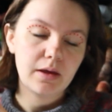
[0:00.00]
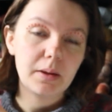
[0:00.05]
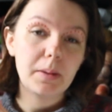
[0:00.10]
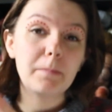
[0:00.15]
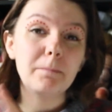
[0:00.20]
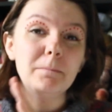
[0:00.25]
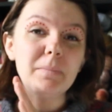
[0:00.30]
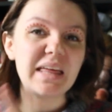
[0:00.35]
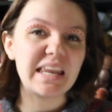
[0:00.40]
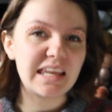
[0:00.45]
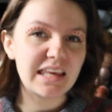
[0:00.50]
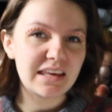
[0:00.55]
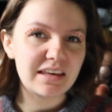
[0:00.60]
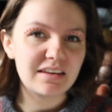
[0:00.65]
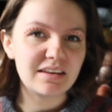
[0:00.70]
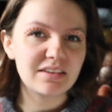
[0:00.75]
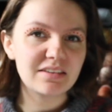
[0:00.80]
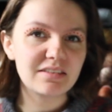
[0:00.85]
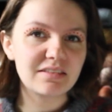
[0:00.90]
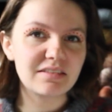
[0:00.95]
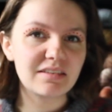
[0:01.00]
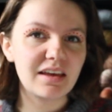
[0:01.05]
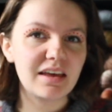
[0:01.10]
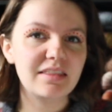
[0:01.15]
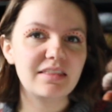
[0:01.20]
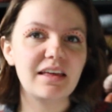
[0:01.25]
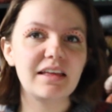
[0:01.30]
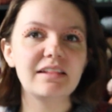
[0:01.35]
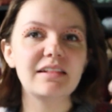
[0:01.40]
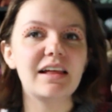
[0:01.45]
minis
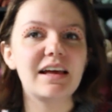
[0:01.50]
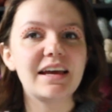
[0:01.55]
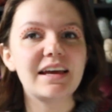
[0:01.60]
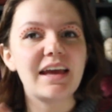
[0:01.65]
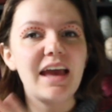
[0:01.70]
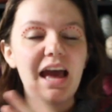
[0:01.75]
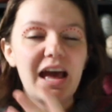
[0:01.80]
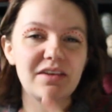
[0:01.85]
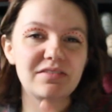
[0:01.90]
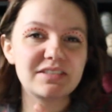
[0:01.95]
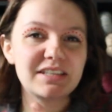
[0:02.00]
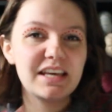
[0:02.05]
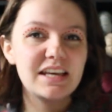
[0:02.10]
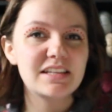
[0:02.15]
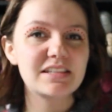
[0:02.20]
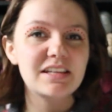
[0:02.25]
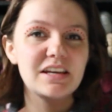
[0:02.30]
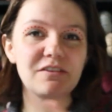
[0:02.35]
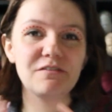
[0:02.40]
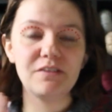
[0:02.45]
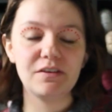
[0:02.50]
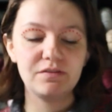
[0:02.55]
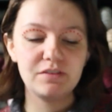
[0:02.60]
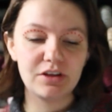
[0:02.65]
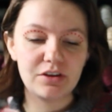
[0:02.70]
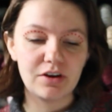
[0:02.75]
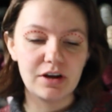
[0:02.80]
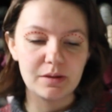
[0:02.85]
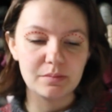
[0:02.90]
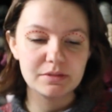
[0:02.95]
and then like half skeins, like
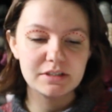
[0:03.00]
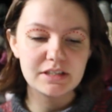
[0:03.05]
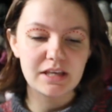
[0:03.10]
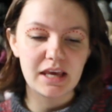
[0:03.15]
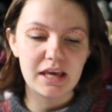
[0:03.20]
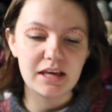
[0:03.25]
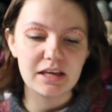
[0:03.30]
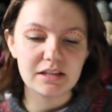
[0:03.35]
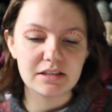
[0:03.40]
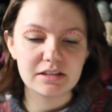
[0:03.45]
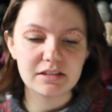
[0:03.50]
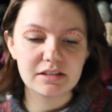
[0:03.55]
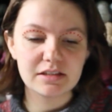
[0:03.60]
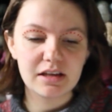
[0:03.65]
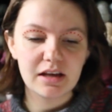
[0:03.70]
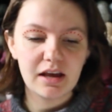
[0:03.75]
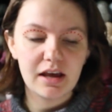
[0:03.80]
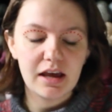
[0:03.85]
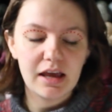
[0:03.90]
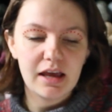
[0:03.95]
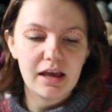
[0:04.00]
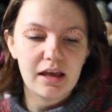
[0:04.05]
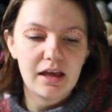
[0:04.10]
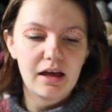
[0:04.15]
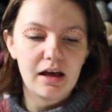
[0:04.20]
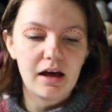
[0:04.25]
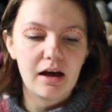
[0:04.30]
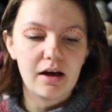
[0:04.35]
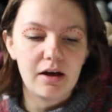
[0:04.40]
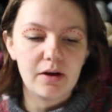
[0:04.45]
50-gram skeins,
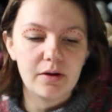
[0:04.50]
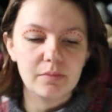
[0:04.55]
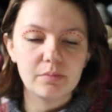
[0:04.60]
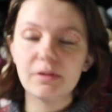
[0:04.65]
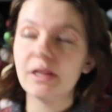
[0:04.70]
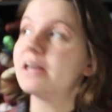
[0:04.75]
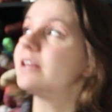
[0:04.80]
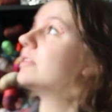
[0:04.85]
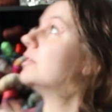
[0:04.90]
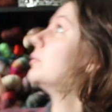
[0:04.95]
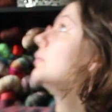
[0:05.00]
like the